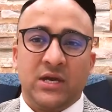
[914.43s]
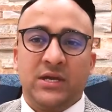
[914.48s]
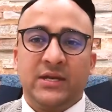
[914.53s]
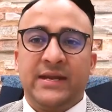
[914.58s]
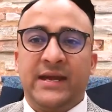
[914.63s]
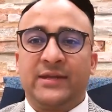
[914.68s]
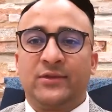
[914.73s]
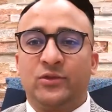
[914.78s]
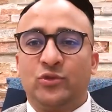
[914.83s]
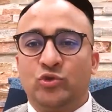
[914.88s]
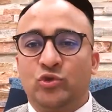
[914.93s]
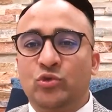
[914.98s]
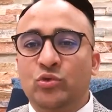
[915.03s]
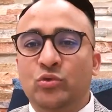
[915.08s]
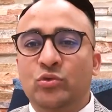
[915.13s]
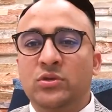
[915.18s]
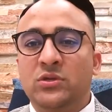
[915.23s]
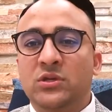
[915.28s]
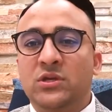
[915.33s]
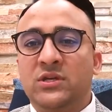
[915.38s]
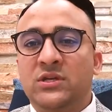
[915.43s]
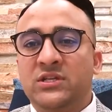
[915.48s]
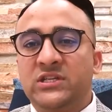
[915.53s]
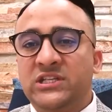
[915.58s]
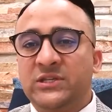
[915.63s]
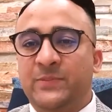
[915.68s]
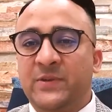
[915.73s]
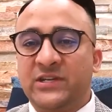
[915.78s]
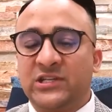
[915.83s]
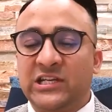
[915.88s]
Now, the June
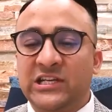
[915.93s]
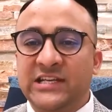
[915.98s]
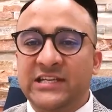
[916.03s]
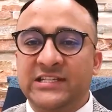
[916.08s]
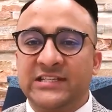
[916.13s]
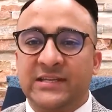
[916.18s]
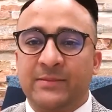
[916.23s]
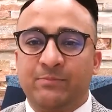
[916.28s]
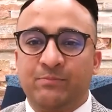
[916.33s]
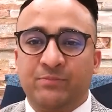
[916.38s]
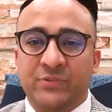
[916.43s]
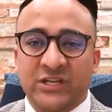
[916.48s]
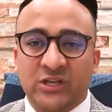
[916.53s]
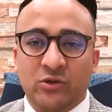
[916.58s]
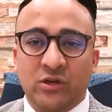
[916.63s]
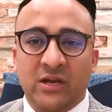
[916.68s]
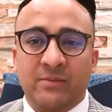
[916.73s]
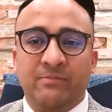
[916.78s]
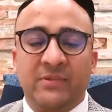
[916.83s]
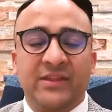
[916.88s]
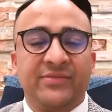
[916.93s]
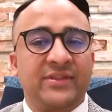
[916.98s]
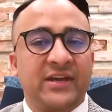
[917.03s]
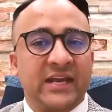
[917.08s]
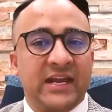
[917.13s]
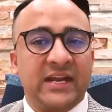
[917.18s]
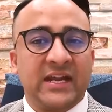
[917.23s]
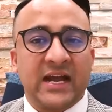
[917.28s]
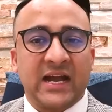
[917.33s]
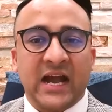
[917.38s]
especially is the particular month.
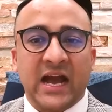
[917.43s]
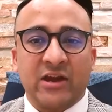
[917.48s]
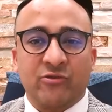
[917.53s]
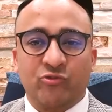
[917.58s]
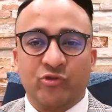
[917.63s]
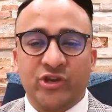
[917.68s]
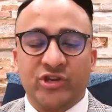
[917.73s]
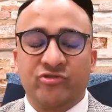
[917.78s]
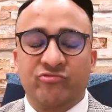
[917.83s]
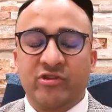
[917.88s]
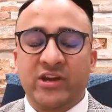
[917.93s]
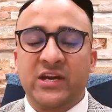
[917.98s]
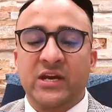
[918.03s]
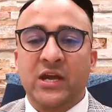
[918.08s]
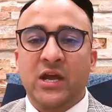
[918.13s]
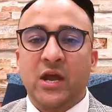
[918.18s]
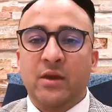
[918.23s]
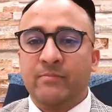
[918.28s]
Again, I can't reiterate.